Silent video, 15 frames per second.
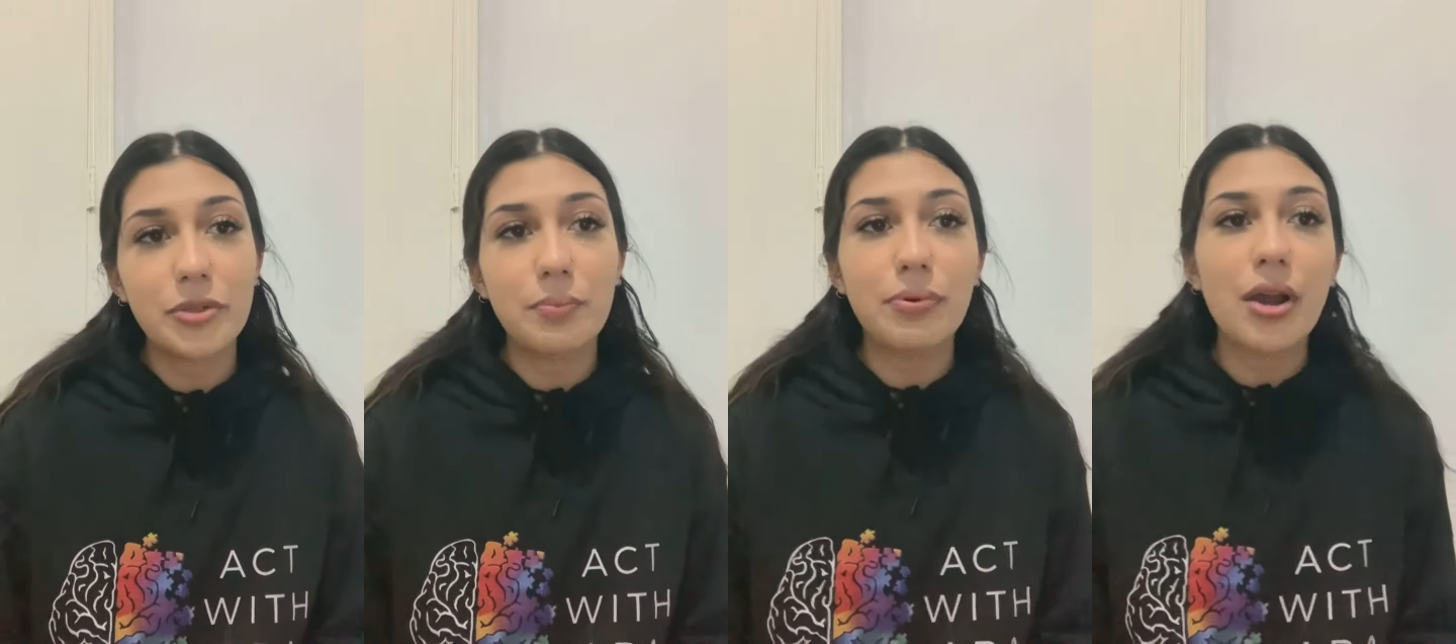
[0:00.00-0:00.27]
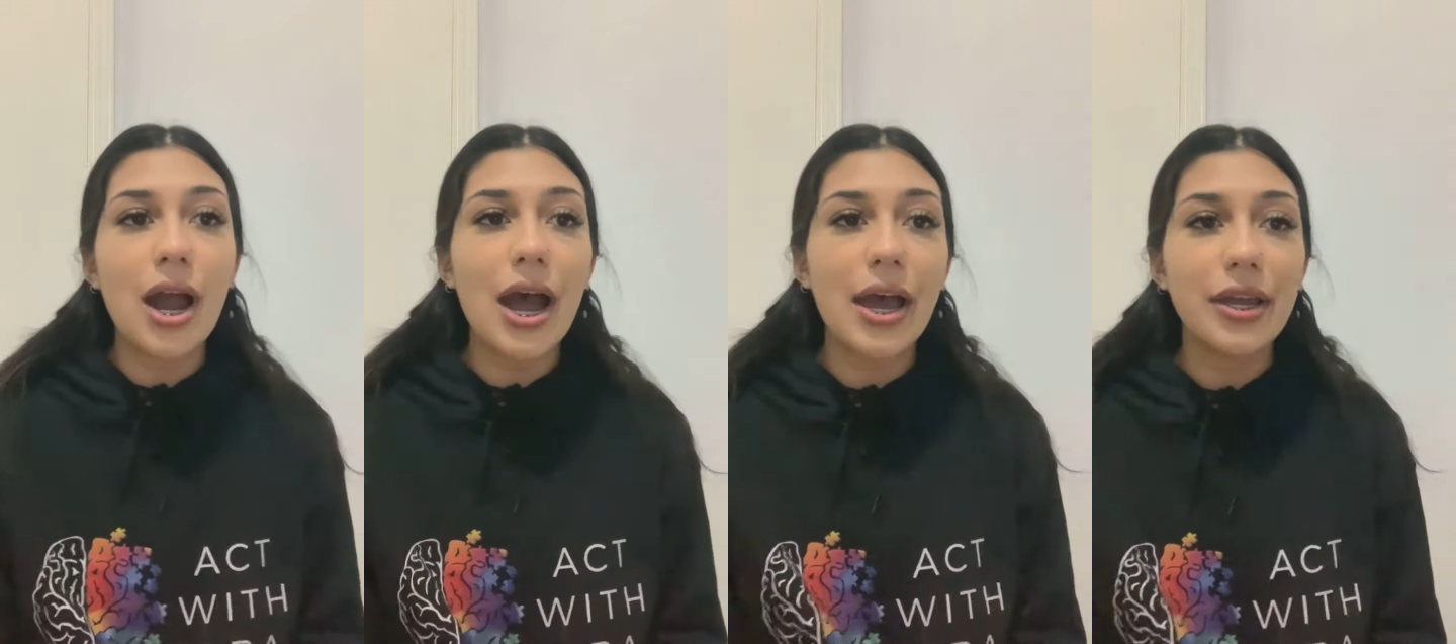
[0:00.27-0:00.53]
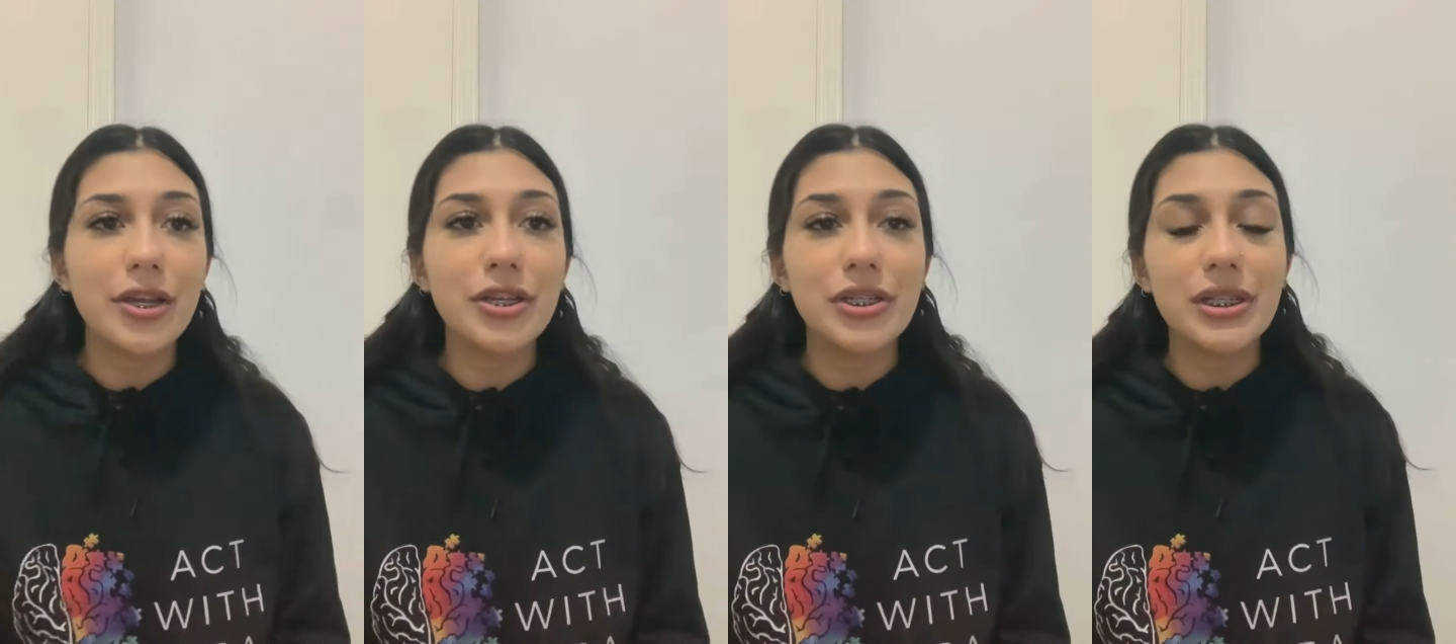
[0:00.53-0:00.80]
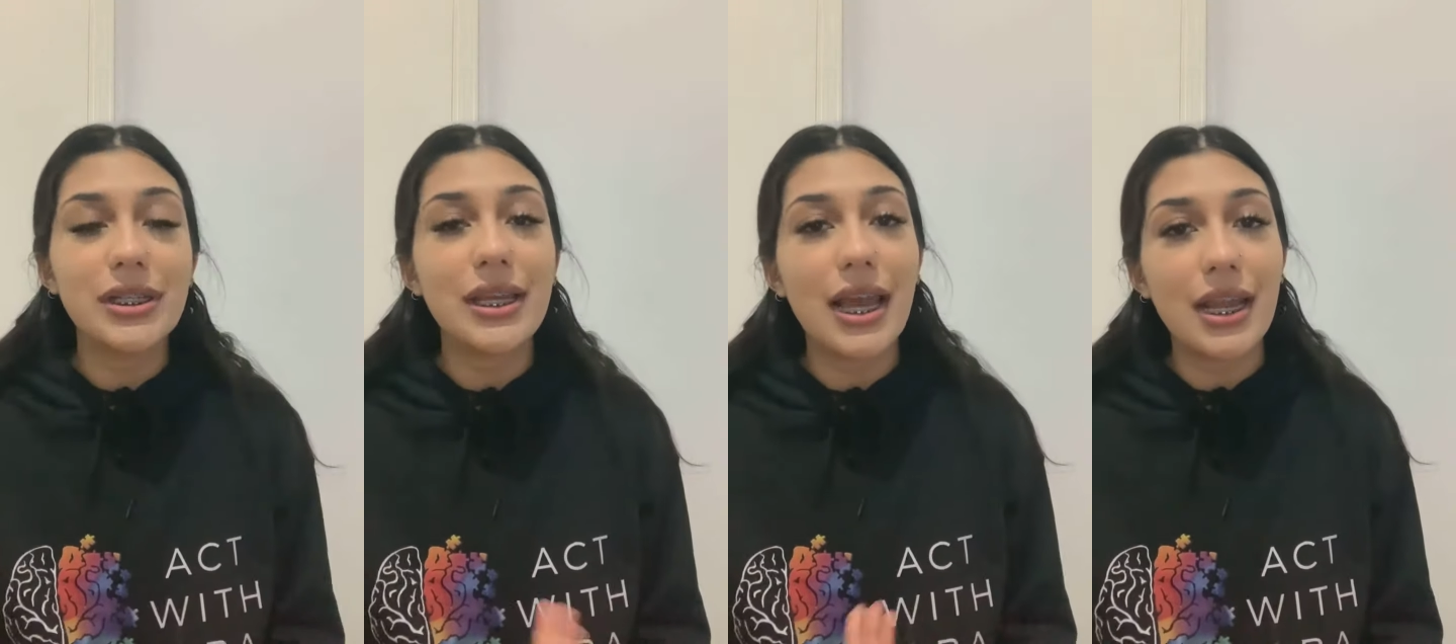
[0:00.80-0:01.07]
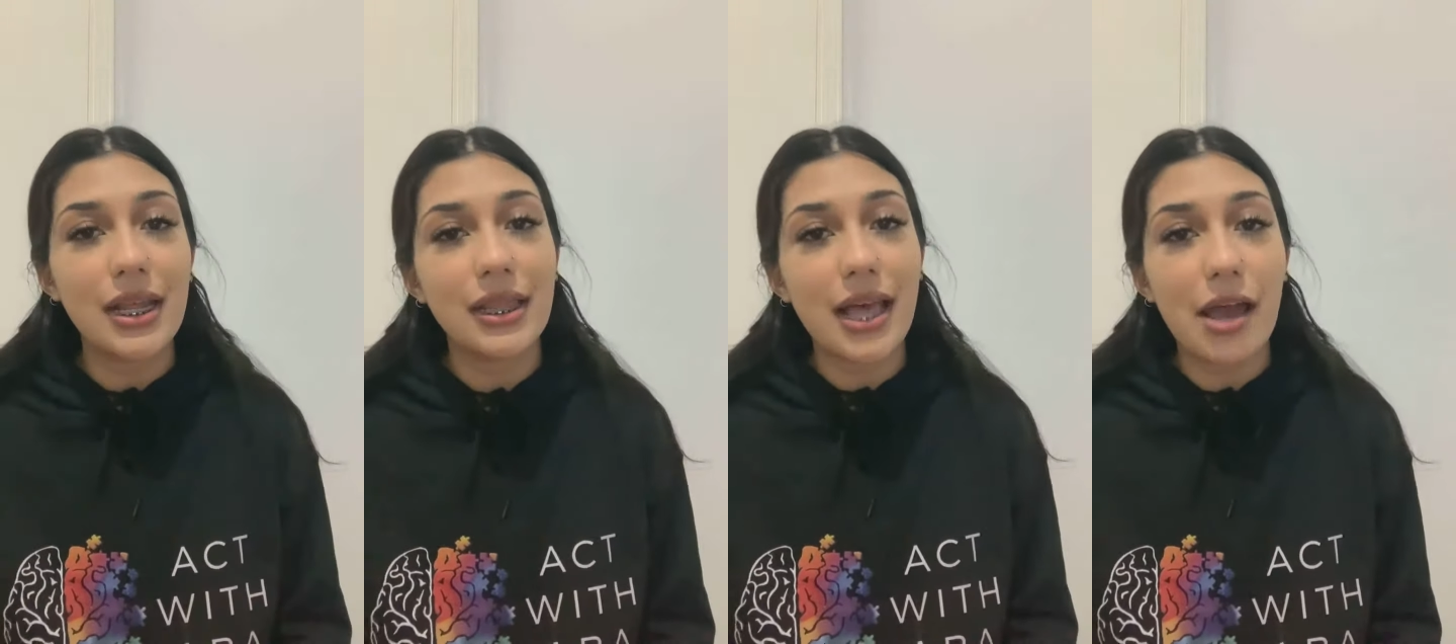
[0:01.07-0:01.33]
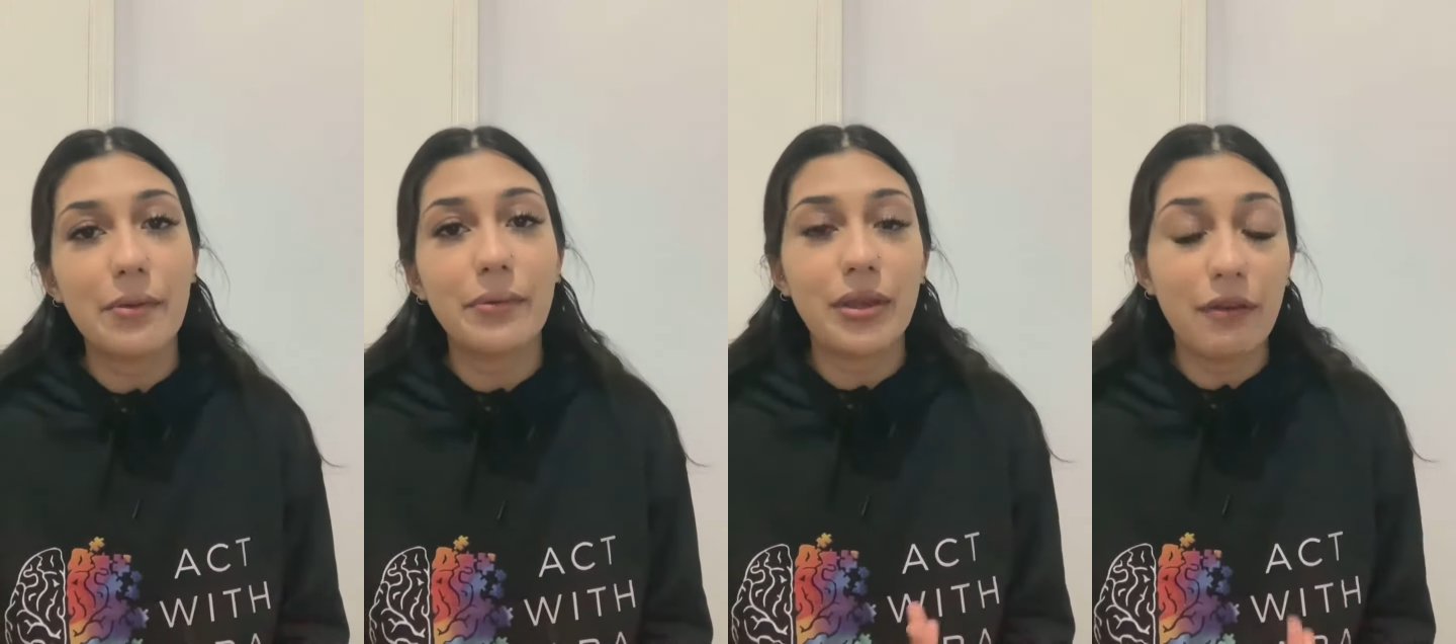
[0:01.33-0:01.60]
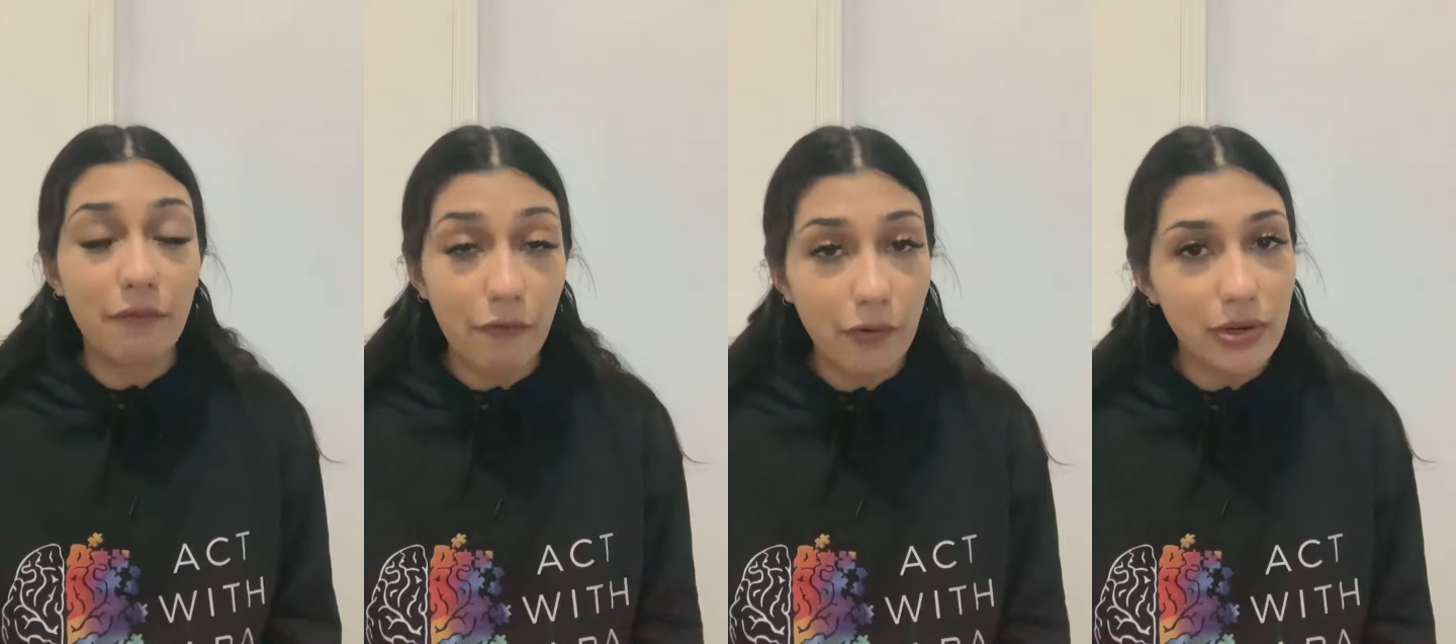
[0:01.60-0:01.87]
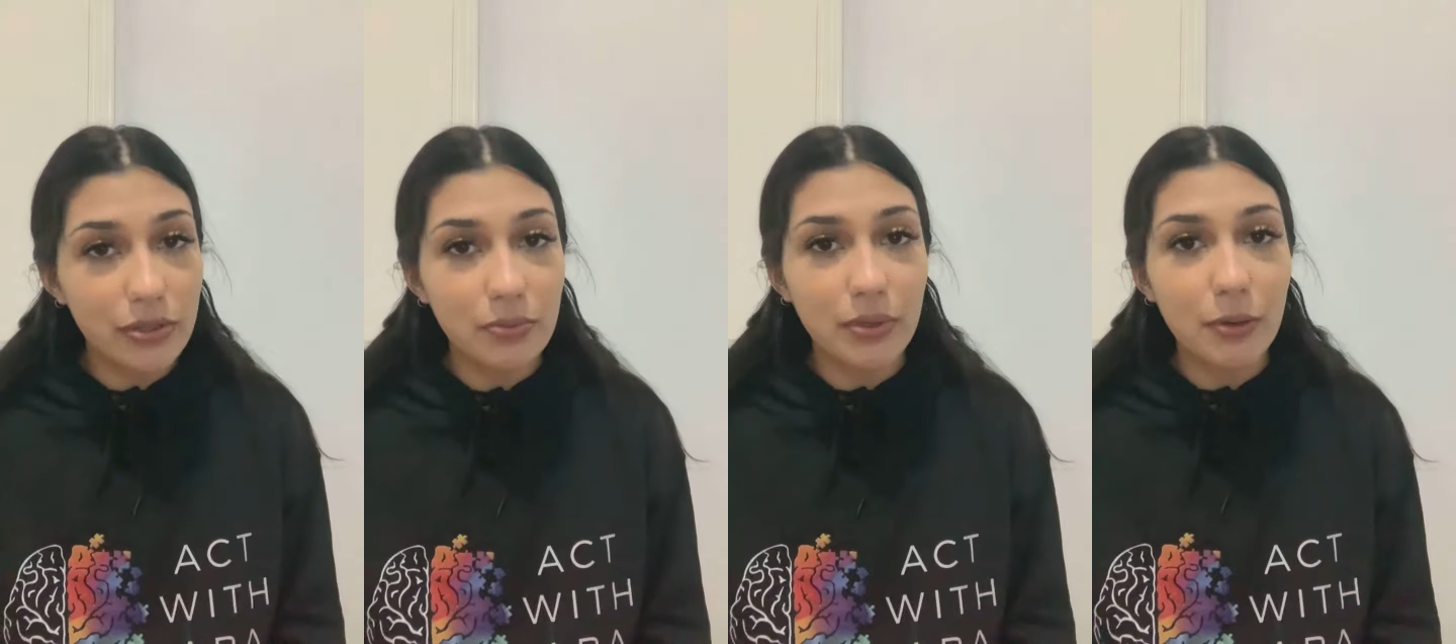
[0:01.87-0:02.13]
prior to getting that
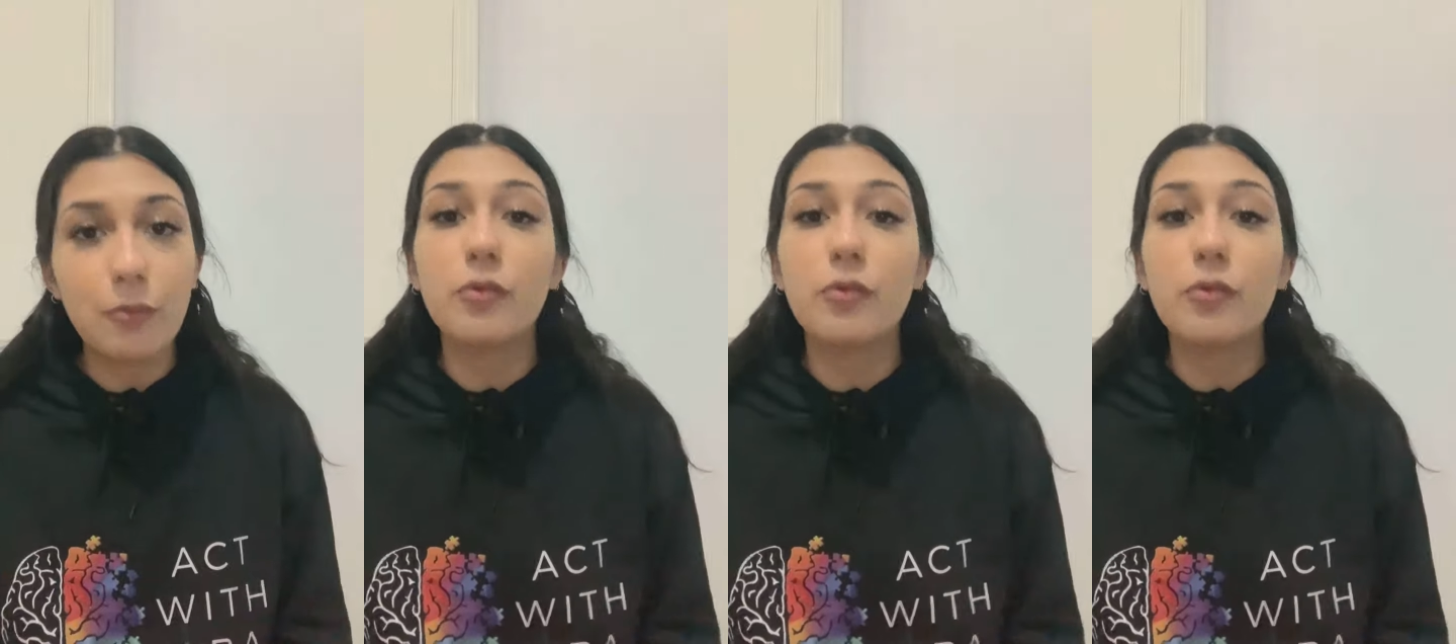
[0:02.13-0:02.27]
reinforcement,